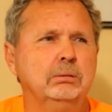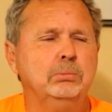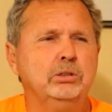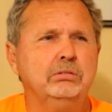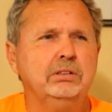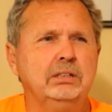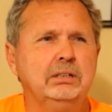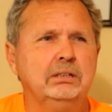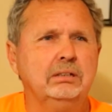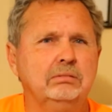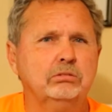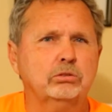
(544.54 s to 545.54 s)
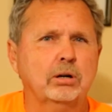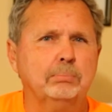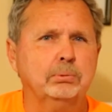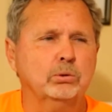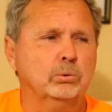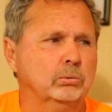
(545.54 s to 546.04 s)
movie
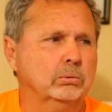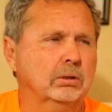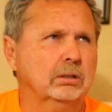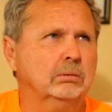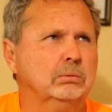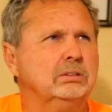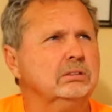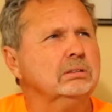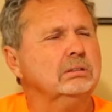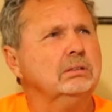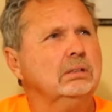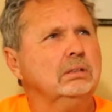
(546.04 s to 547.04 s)
Tropical. What is it?